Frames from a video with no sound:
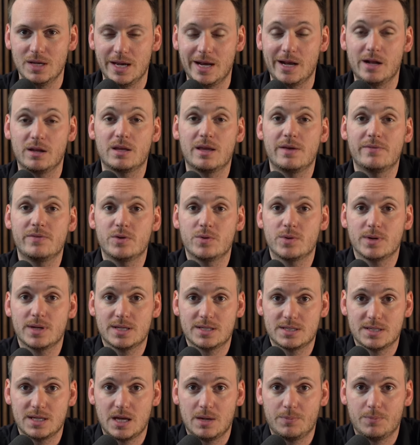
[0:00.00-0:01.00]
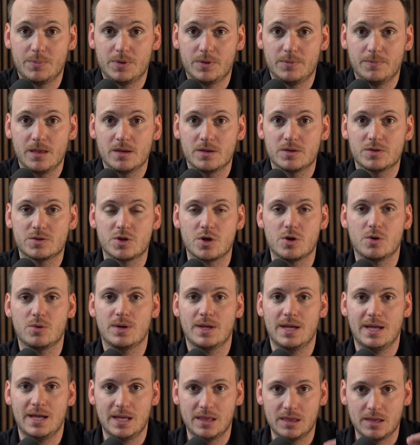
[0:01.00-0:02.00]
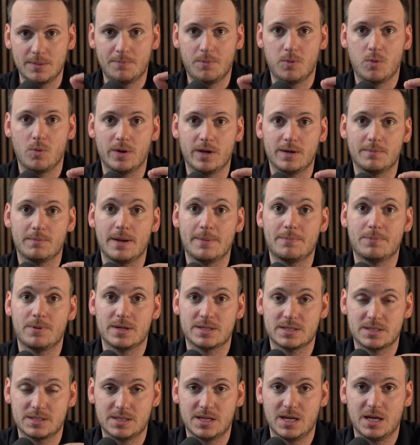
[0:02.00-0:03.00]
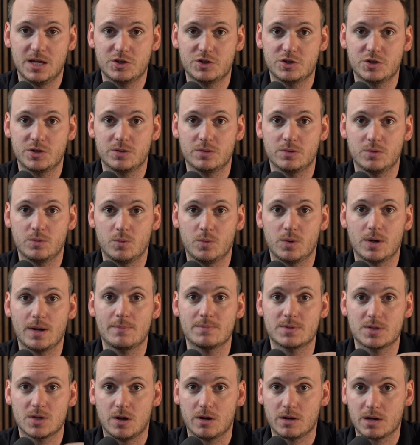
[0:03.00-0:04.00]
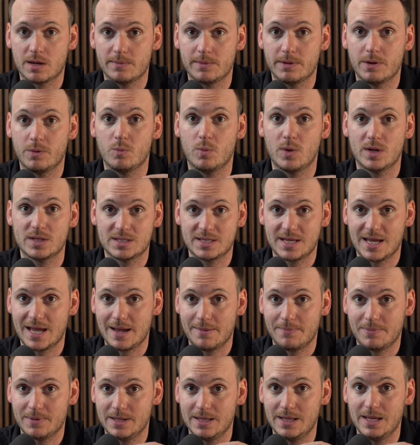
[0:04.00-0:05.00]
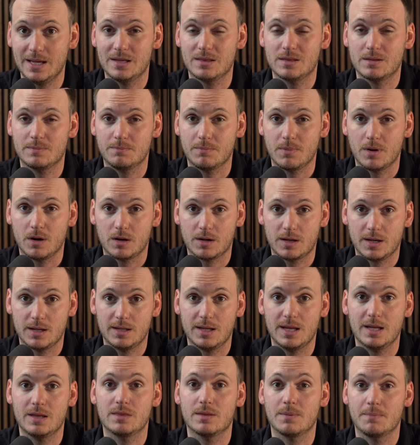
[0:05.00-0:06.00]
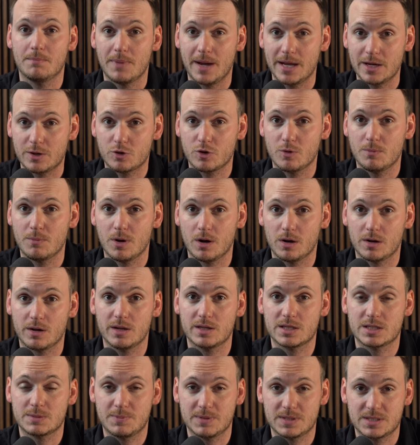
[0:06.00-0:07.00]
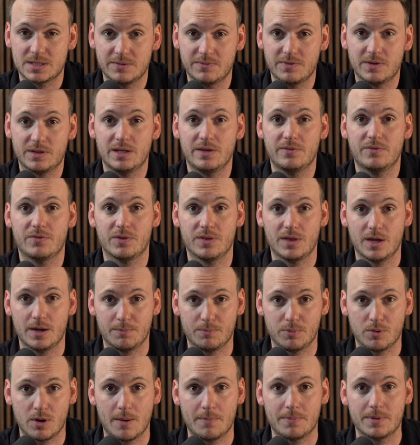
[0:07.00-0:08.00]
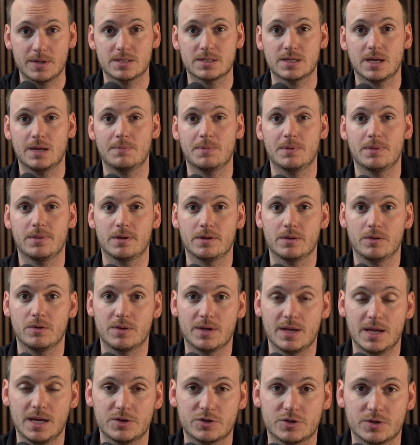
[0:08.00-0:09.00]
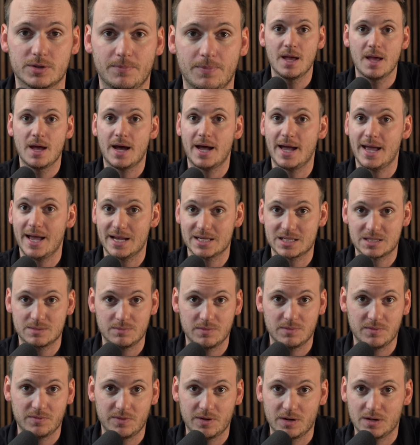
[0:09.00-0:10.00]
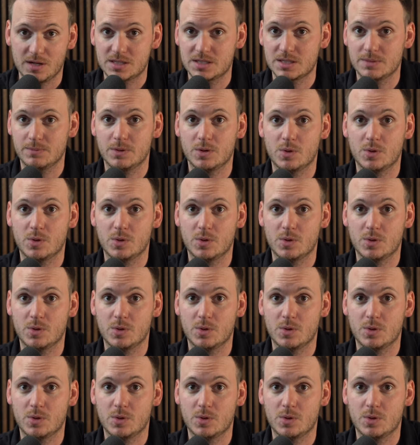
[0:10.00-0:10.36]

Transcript: And I'll give you an example. So, in the point of my presentation, when I'm talking about what's happening in the market, in the micro market, specifically for their property type and their location, I ask them a very simple